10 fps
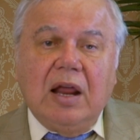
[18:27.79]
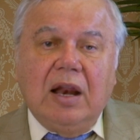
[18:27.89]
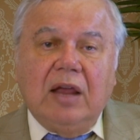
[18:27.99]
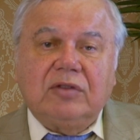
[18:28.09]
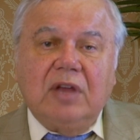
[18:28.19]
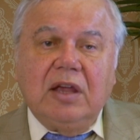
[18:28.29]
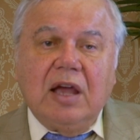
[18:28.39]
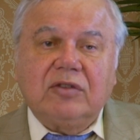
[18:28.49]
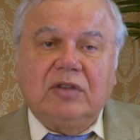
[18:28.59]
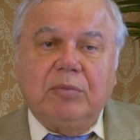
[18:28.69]
unless they
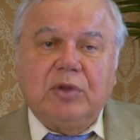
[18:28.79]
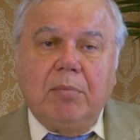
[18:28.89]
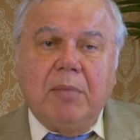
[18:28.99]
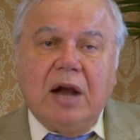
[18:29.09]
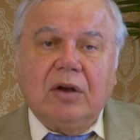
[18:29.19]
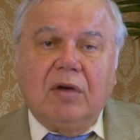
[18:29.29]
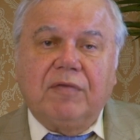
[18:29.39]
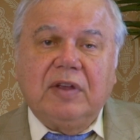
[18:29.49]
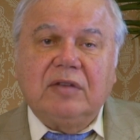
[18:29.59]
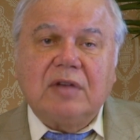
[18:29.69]
accept the mark
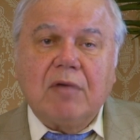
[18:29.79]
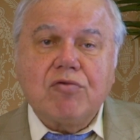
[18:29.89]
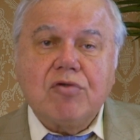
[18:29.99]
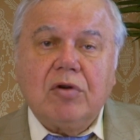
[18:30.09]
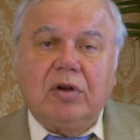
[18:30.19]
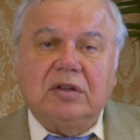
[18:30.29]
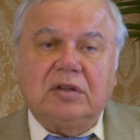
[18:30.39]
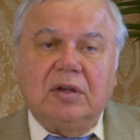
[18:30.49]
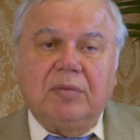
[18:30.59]
of his authority.